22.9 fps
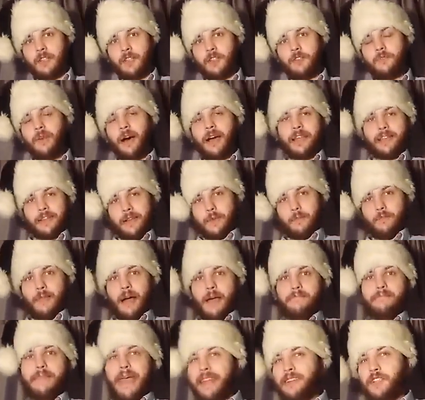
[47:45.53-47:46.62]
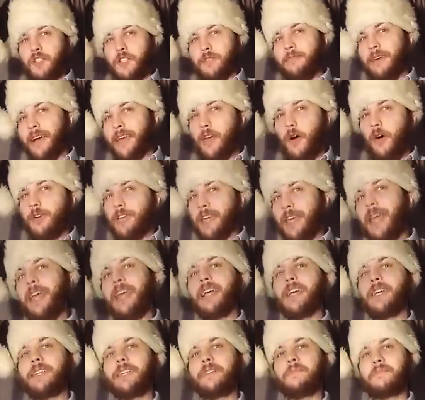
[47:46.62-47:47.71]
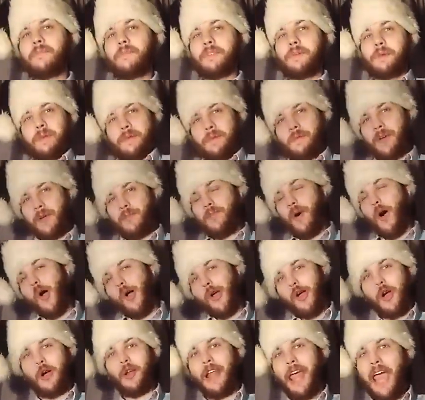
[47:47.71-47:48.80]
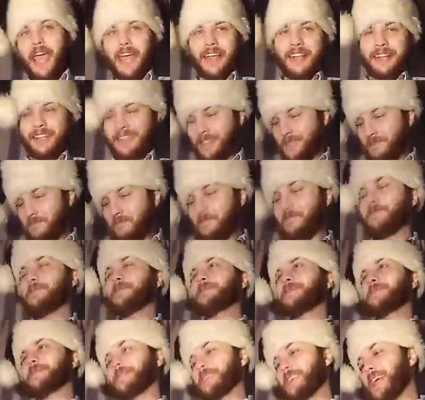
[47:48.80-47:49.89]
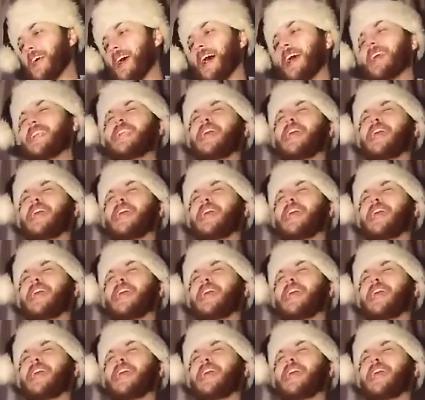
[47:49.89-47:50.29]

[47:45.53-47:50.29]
To my mensch, my God King, Mark Collett. I